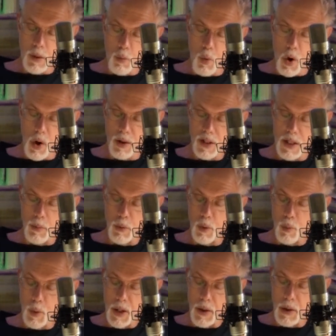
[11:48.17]
that walked
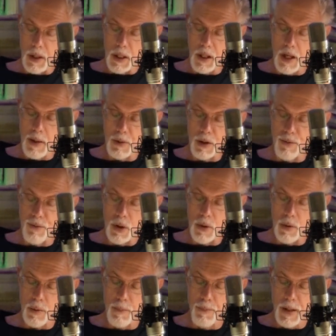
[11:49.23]
somewhat wearily came into
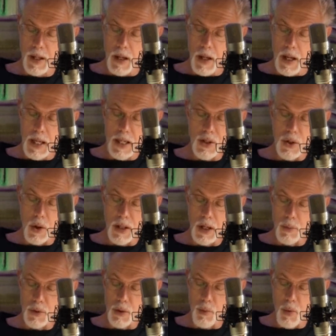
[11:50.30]
view, and he saw that
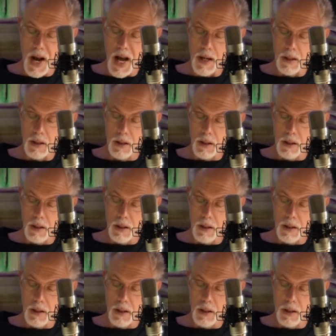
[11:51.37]
it was a rat,